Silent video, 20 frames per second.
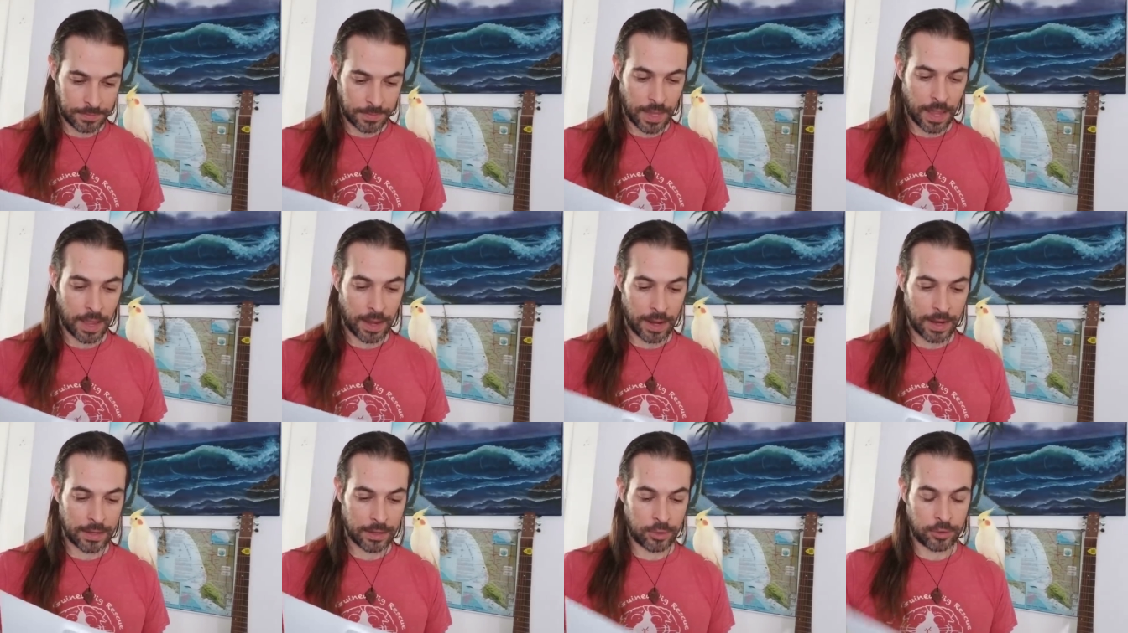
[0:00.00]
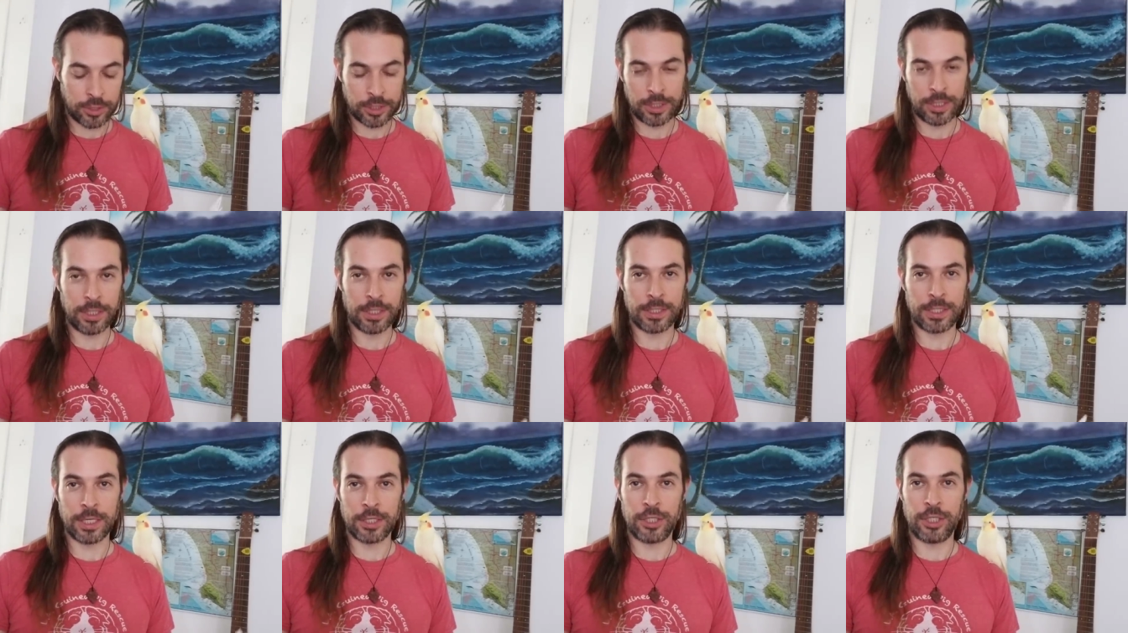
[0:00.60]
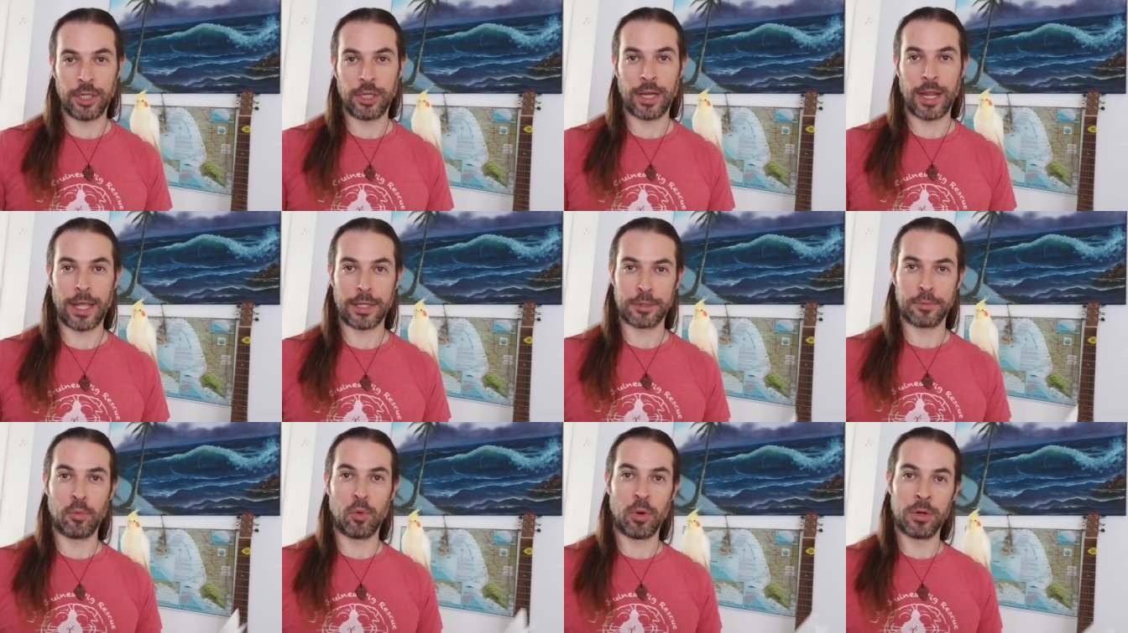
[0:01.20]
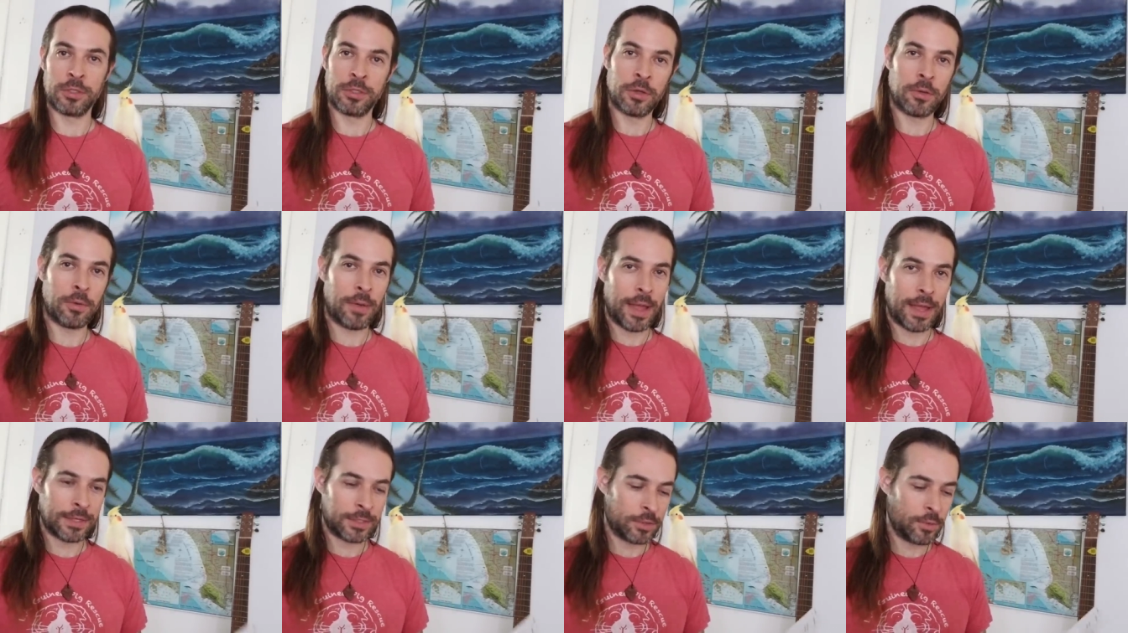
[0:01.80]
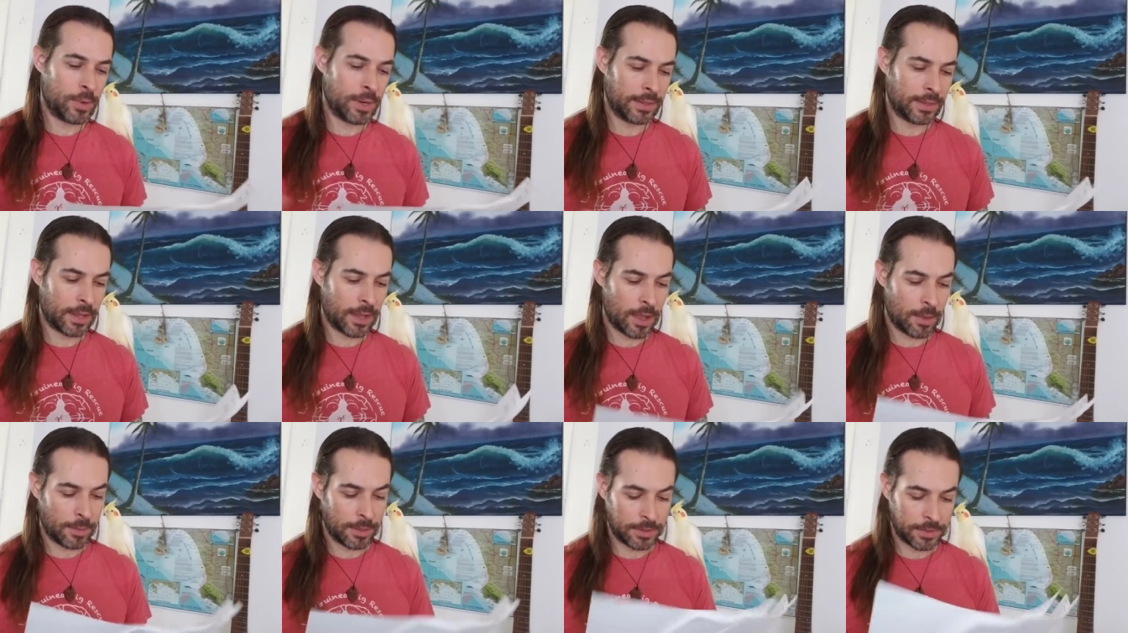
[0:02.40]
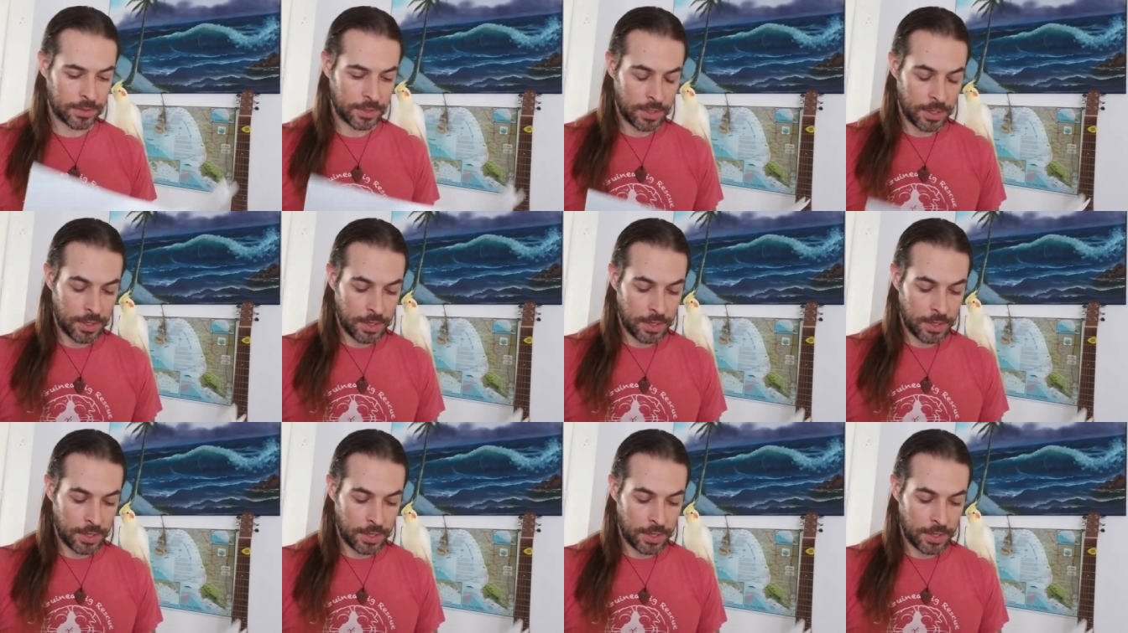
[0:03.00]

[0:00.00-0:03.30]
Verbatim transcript: Uh, and Christina says she could ask more, so ask away in the comments.